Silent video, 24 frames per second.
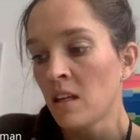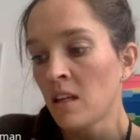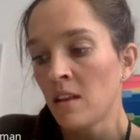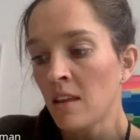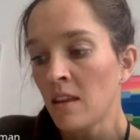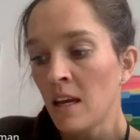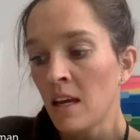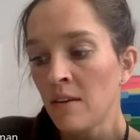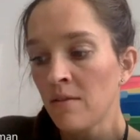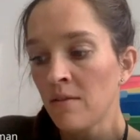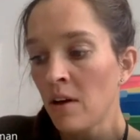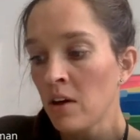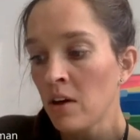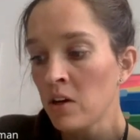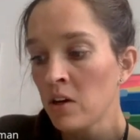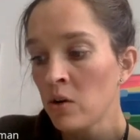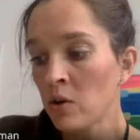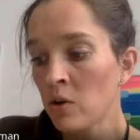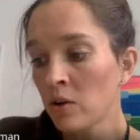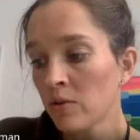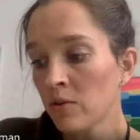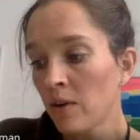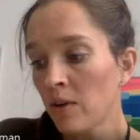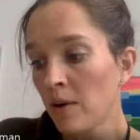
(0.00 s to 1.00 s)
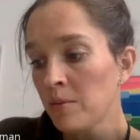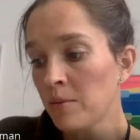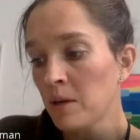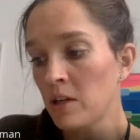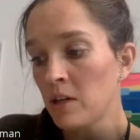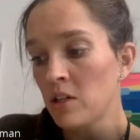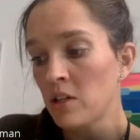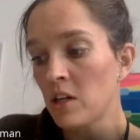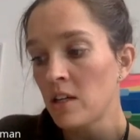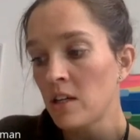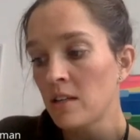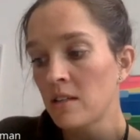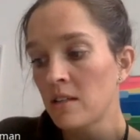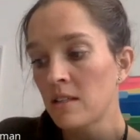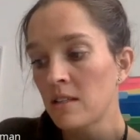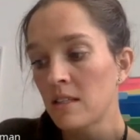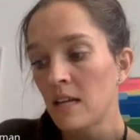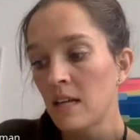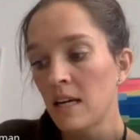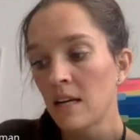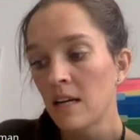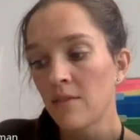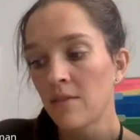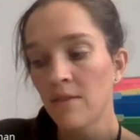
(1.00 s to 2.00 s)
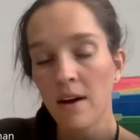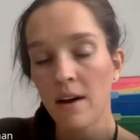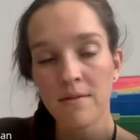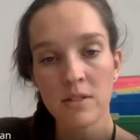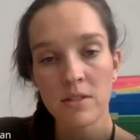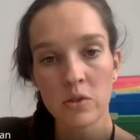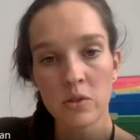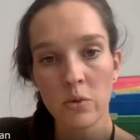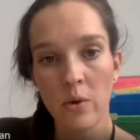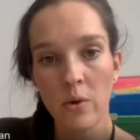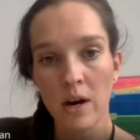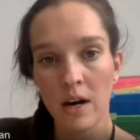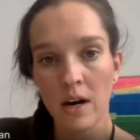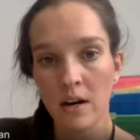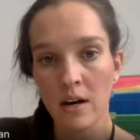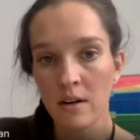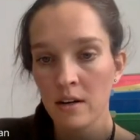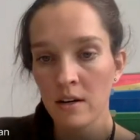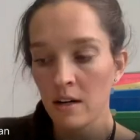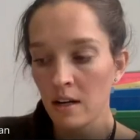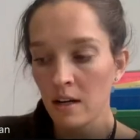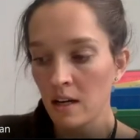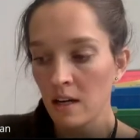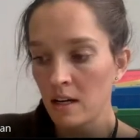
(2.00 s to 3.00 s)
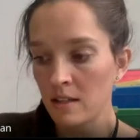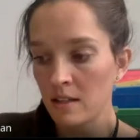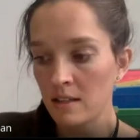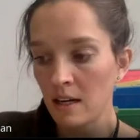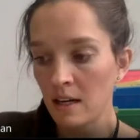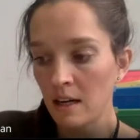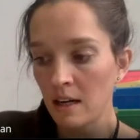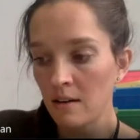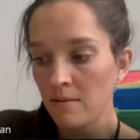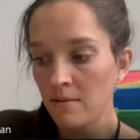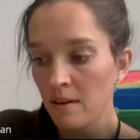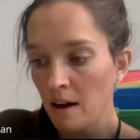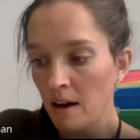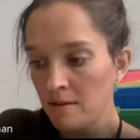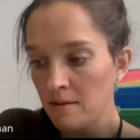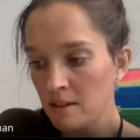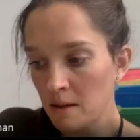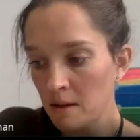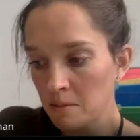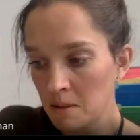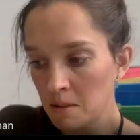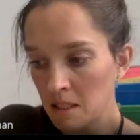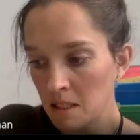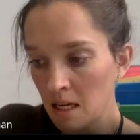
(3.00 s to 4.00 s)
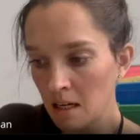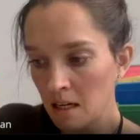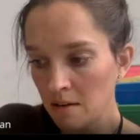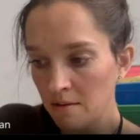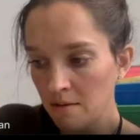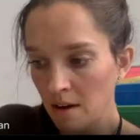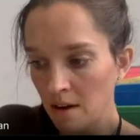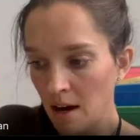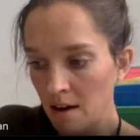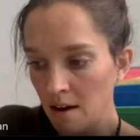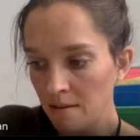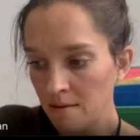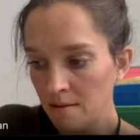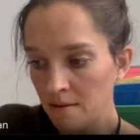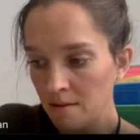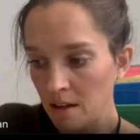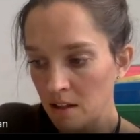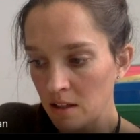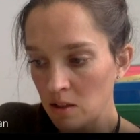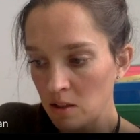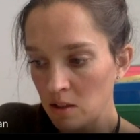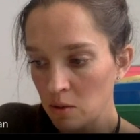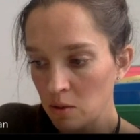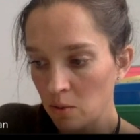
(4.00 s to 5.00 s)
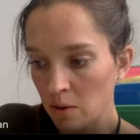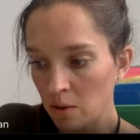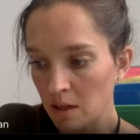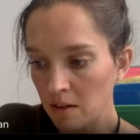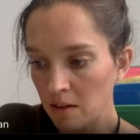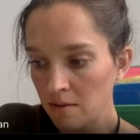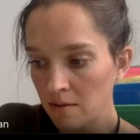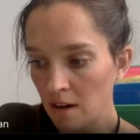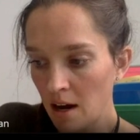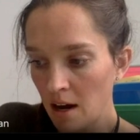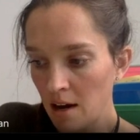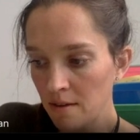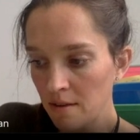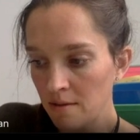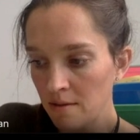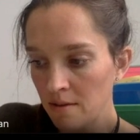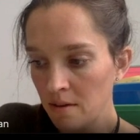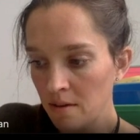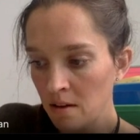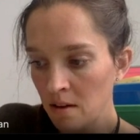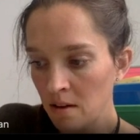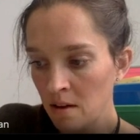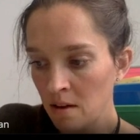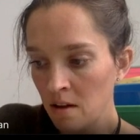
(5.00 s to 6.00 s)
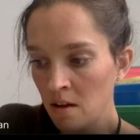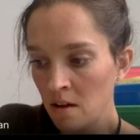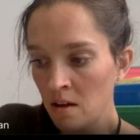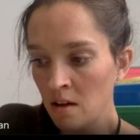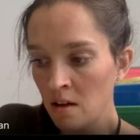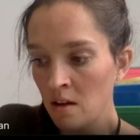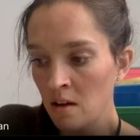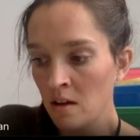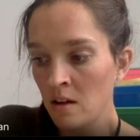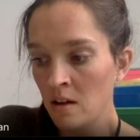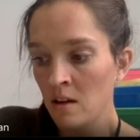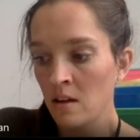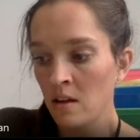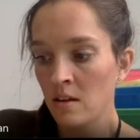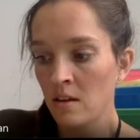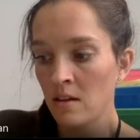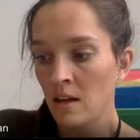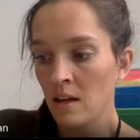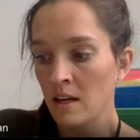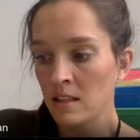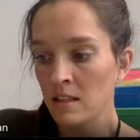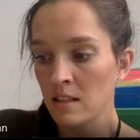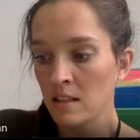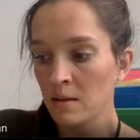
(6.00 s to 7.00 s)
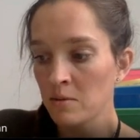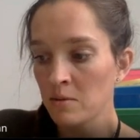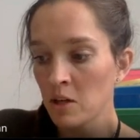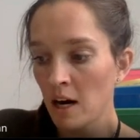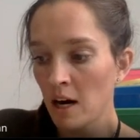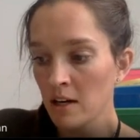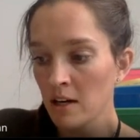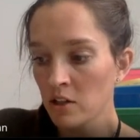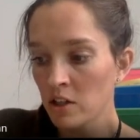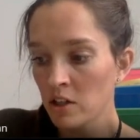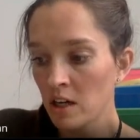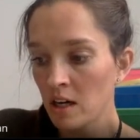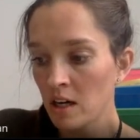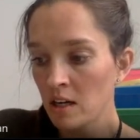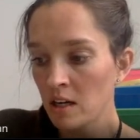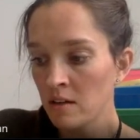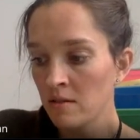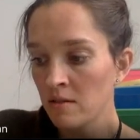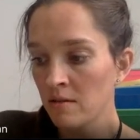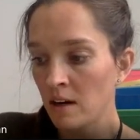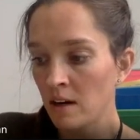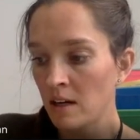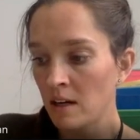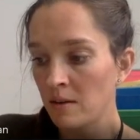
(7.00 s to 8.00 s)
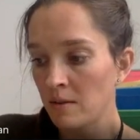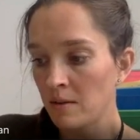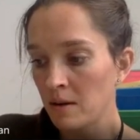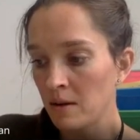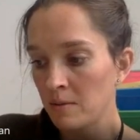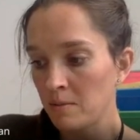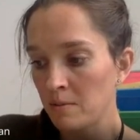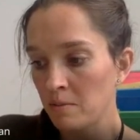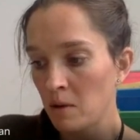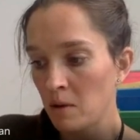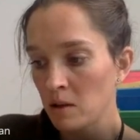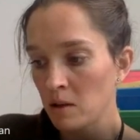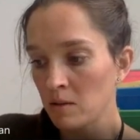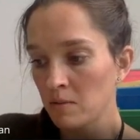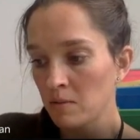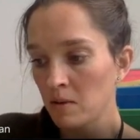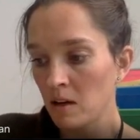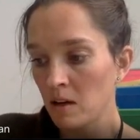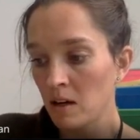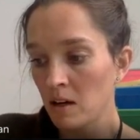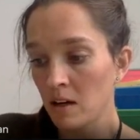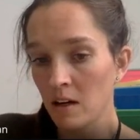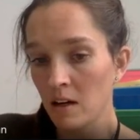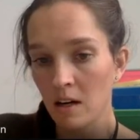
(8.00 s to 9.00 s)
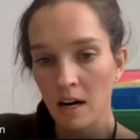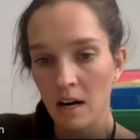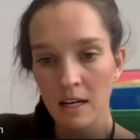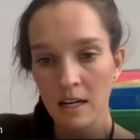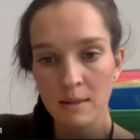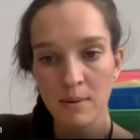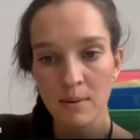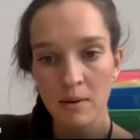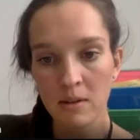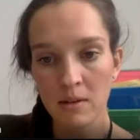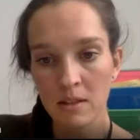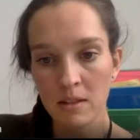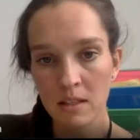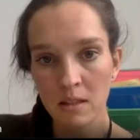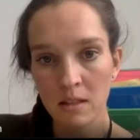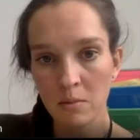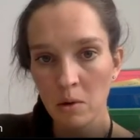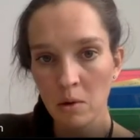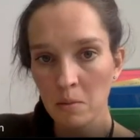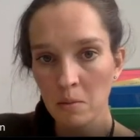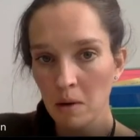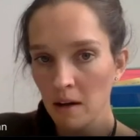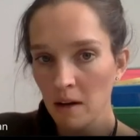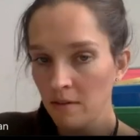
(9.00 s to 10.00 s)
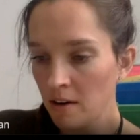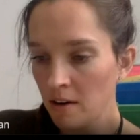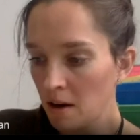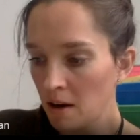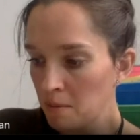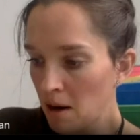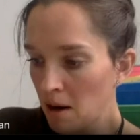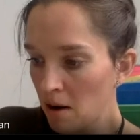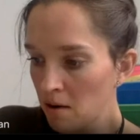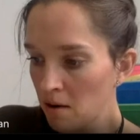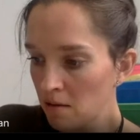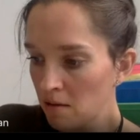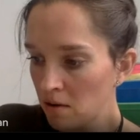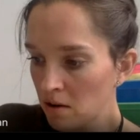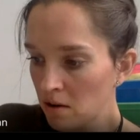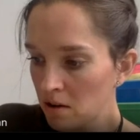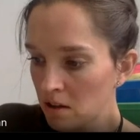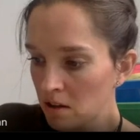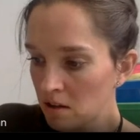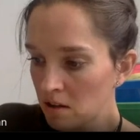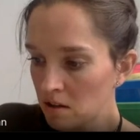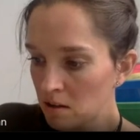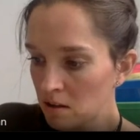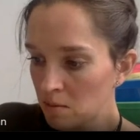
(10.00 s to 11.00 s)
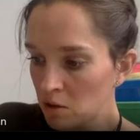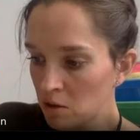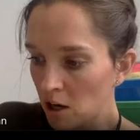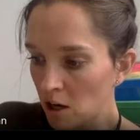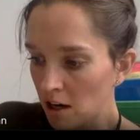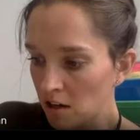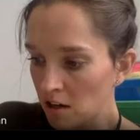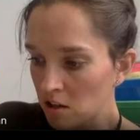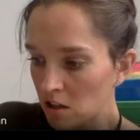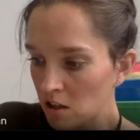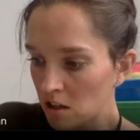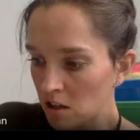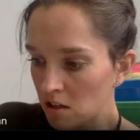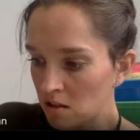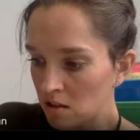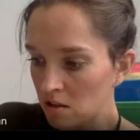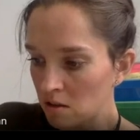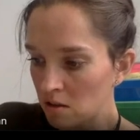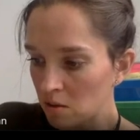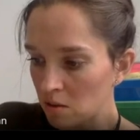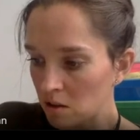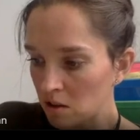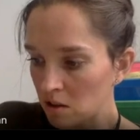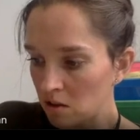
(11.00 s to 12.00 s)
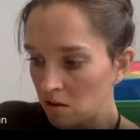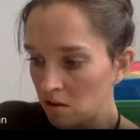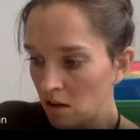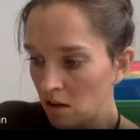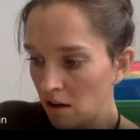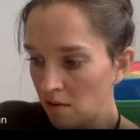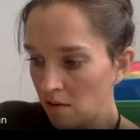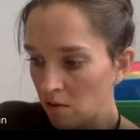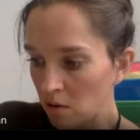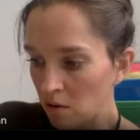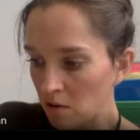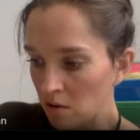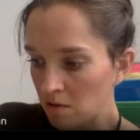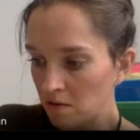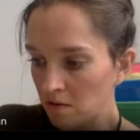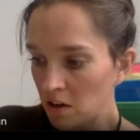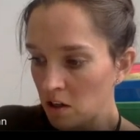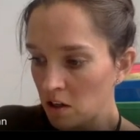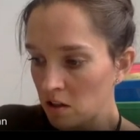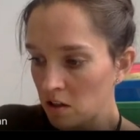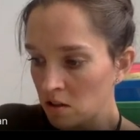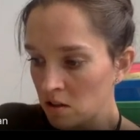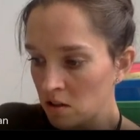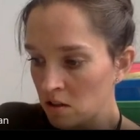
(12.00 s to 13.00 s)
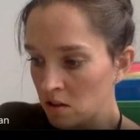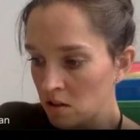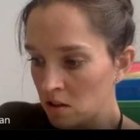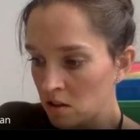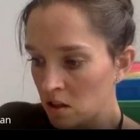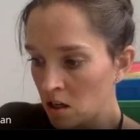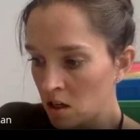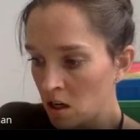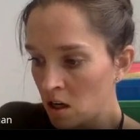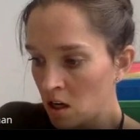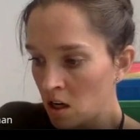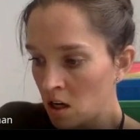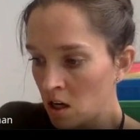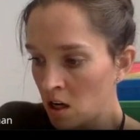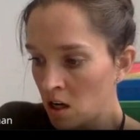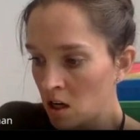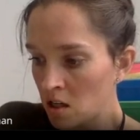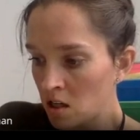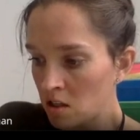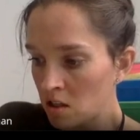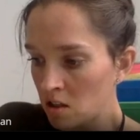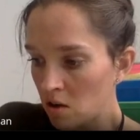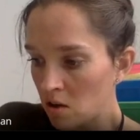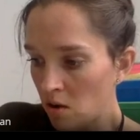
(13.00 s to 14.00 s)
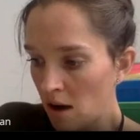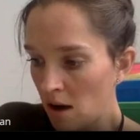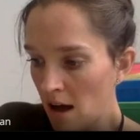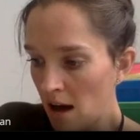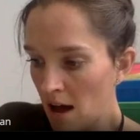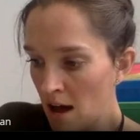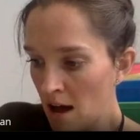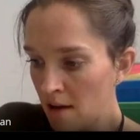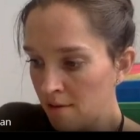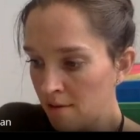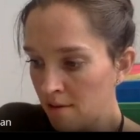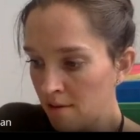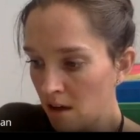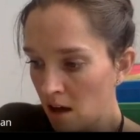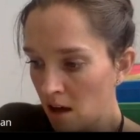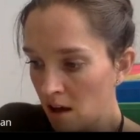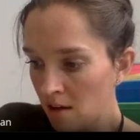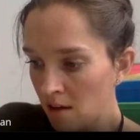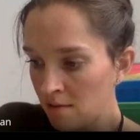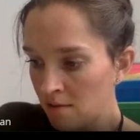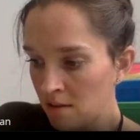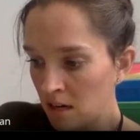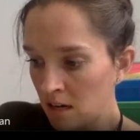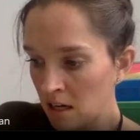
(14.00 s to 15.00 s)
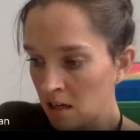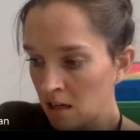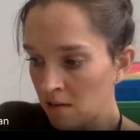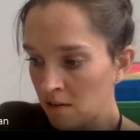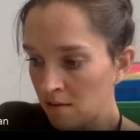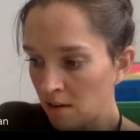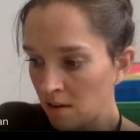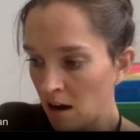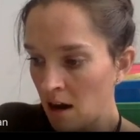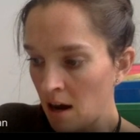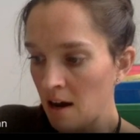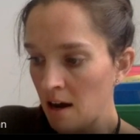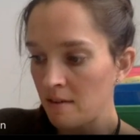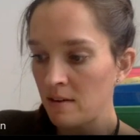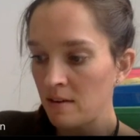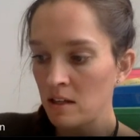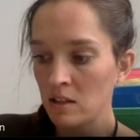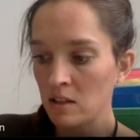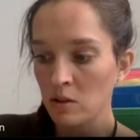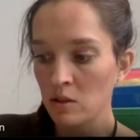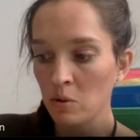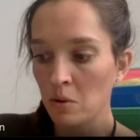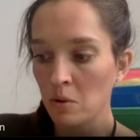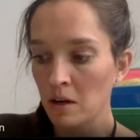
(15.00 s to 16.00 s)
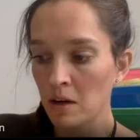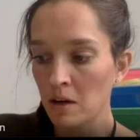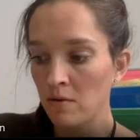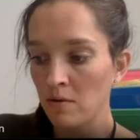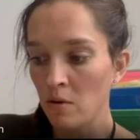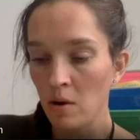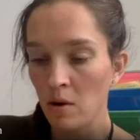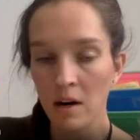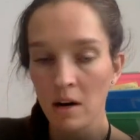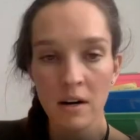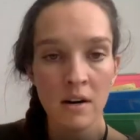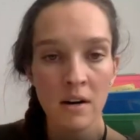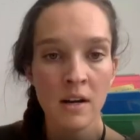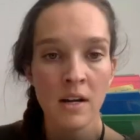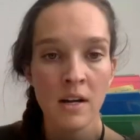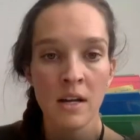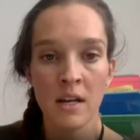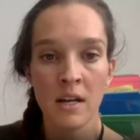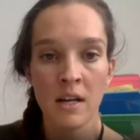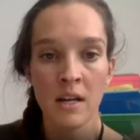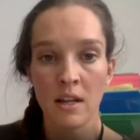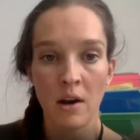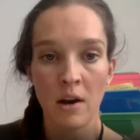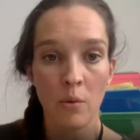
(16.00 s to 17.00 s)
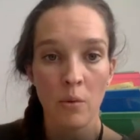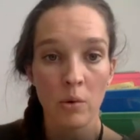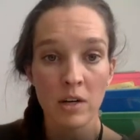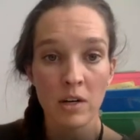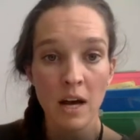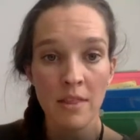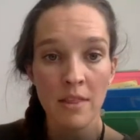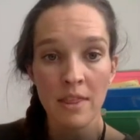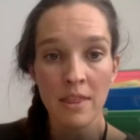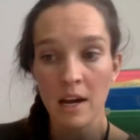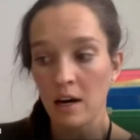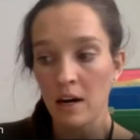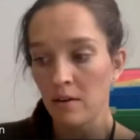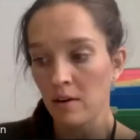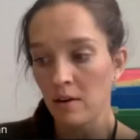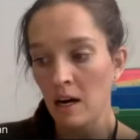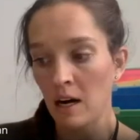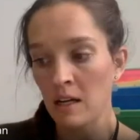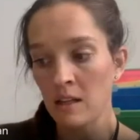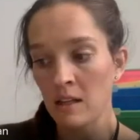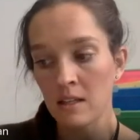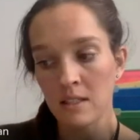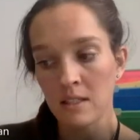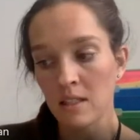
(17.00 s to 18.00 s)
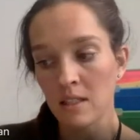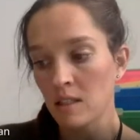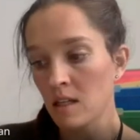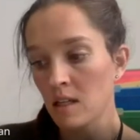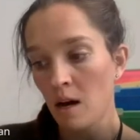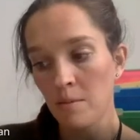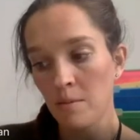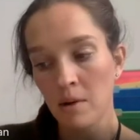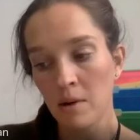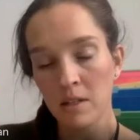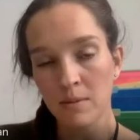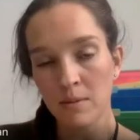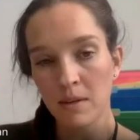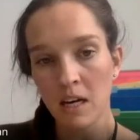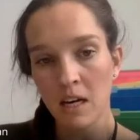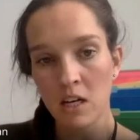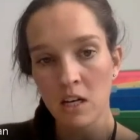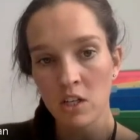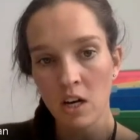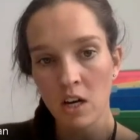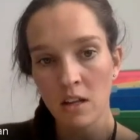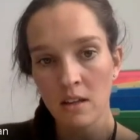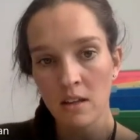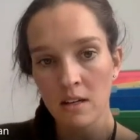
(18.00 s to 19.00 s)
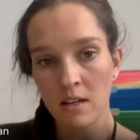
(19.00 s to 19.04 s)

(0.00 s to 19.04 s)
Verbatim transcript: Then follow your order of operations. Negative five squared is negative five times negative five, that's 25. Then subtraction, right? Multi or exponents are more powerful than subtraction, So we're gonna do that for first. So f of negative five is 24 and we're done there, right? This is not multiplication.